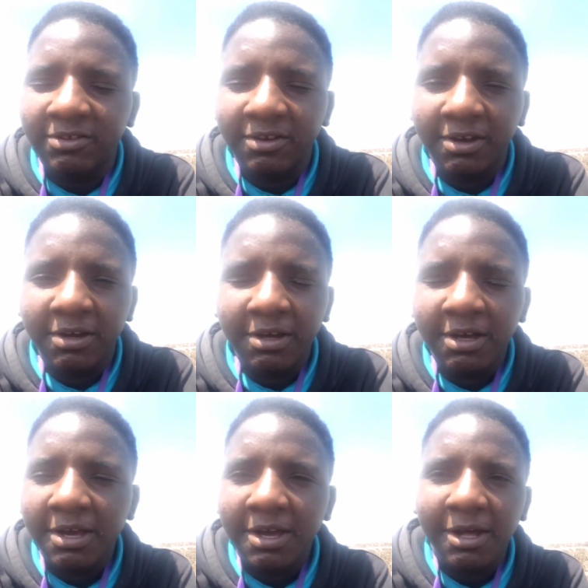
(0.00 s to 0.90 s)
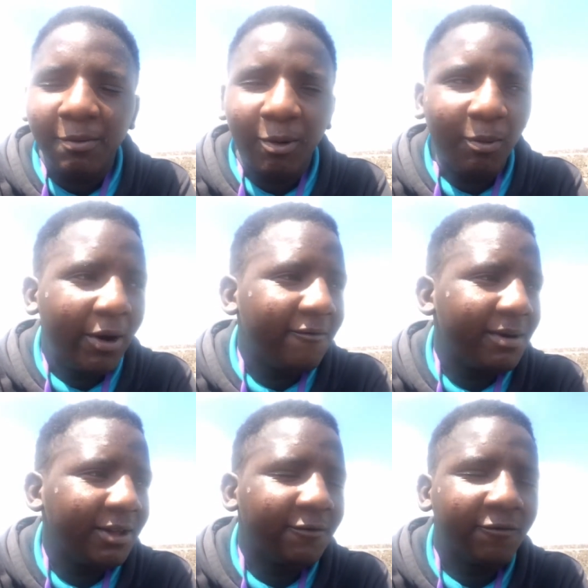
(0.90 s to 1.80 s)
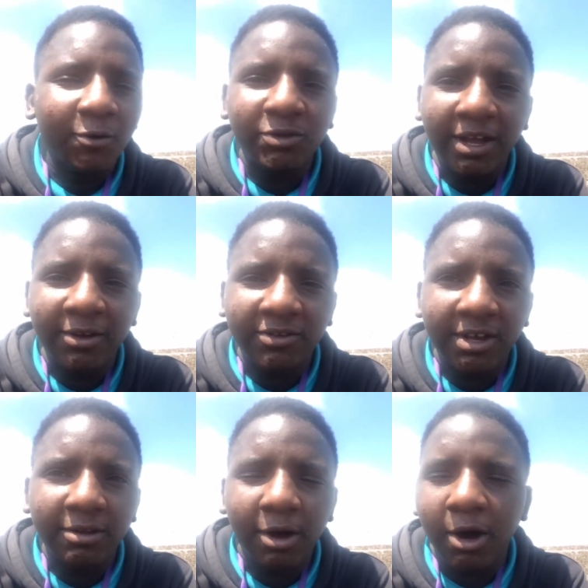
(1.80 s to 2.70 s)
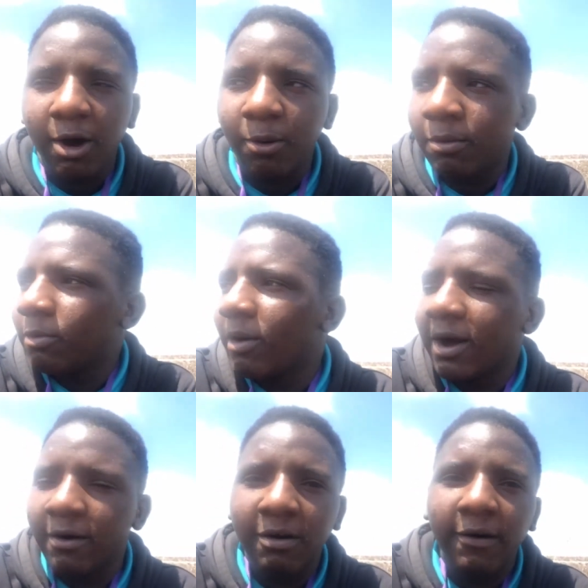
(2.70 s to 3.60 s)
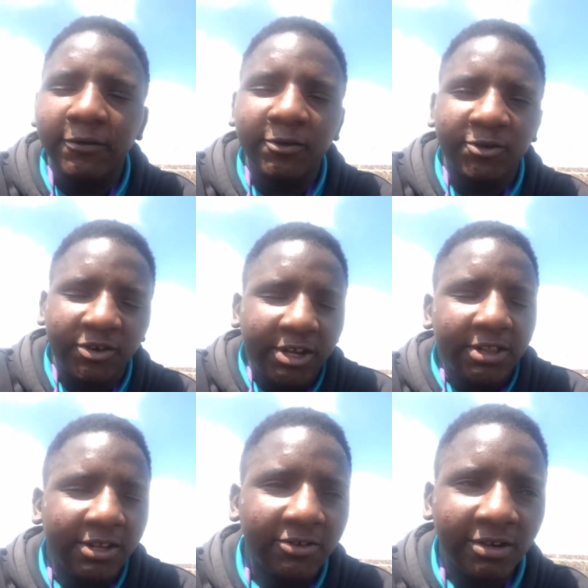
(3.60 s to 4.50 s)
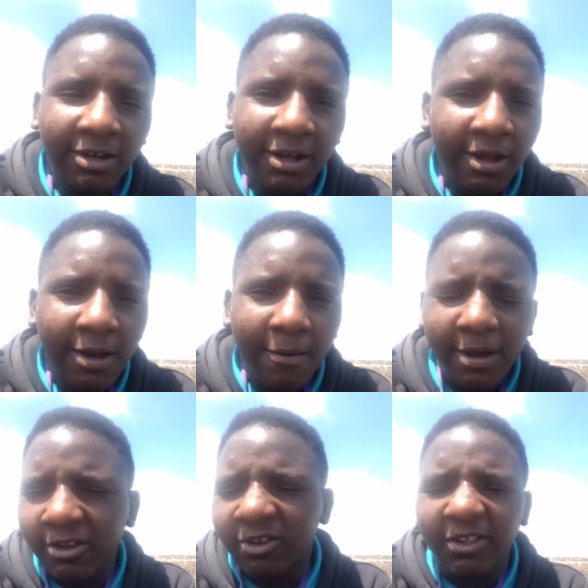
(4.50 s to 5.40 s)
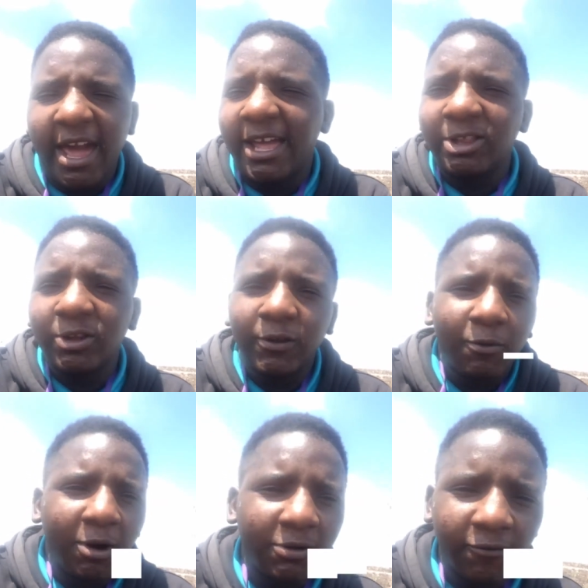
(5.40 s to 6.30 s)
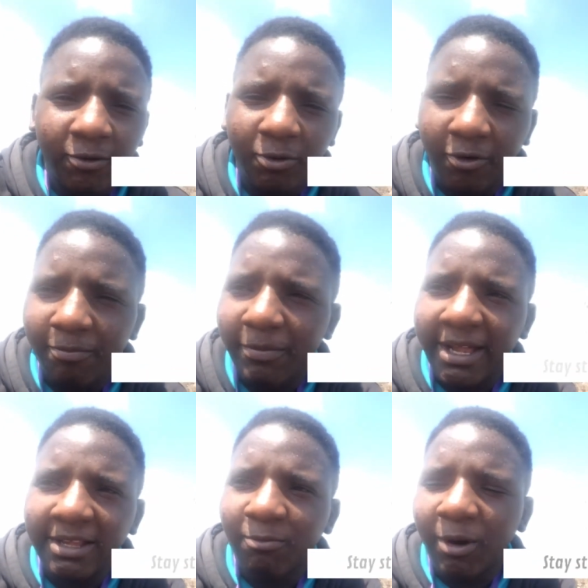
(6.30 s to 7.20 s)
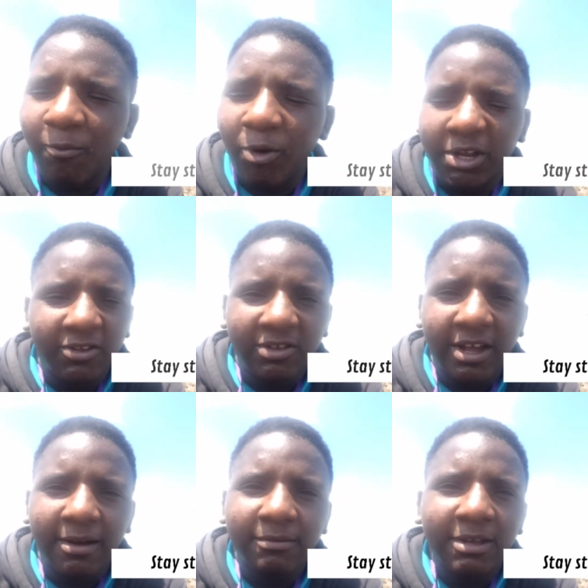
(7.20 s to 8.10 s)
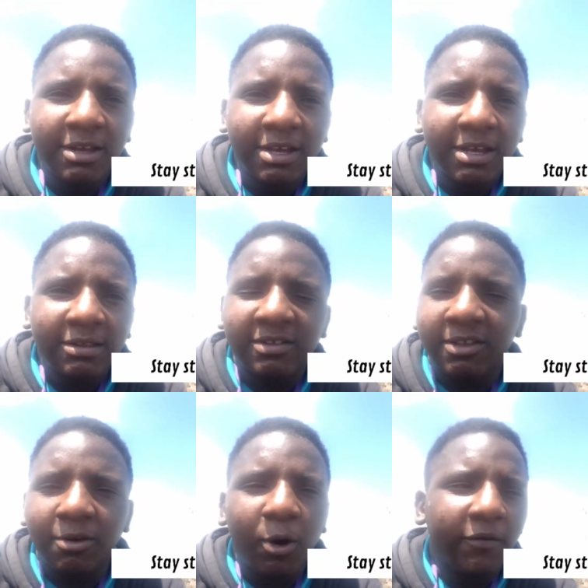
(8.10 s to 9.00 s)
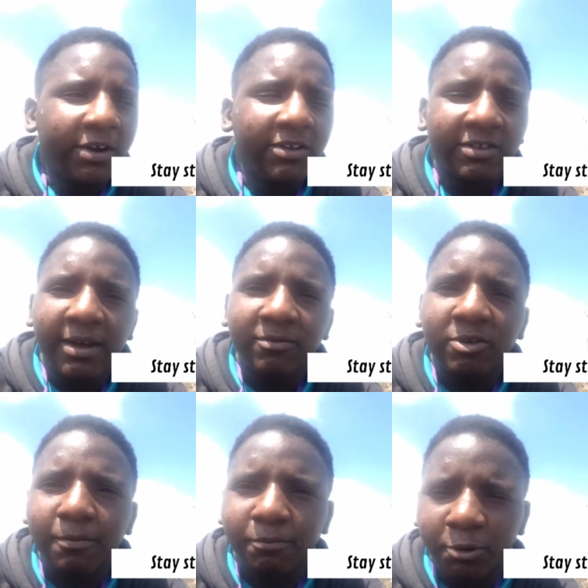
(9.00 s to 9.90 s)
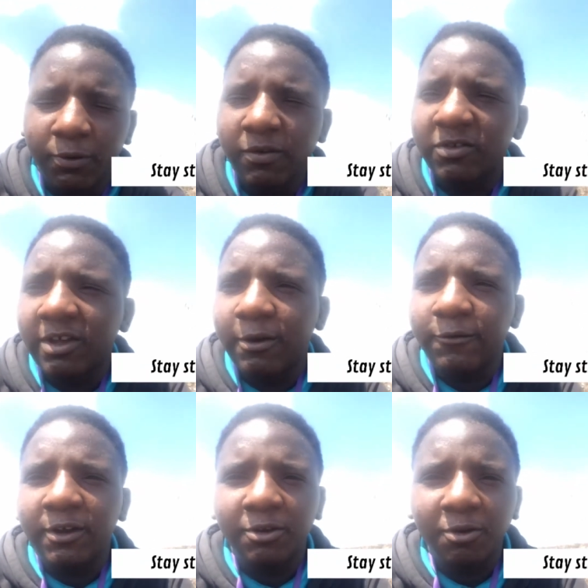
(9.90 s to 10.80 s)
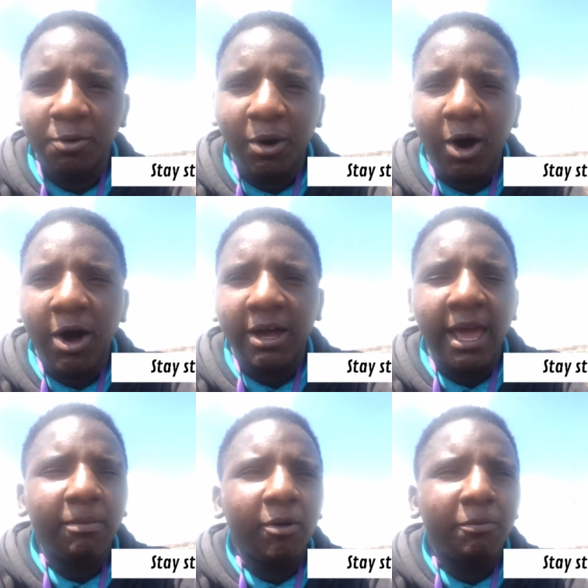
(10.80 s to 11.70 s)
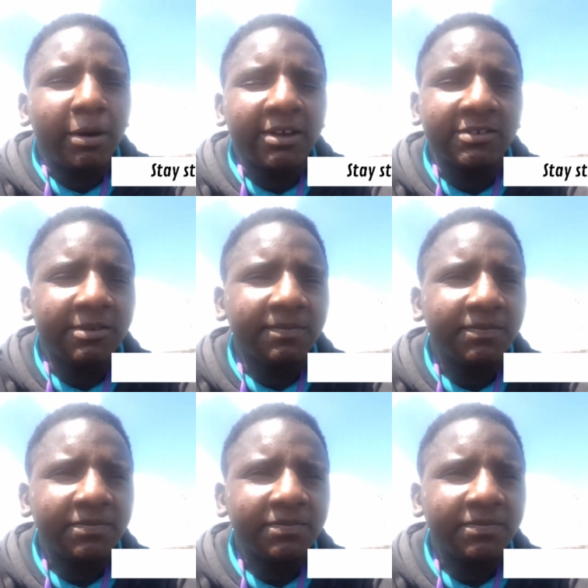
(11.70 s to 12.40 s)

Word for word: to you and might make me feel down saying, oh, wow, I've done shit in this. It's not the end of the world if you do bad in like, one exam. There's still other exams you can prove yourself that you are capable of passing.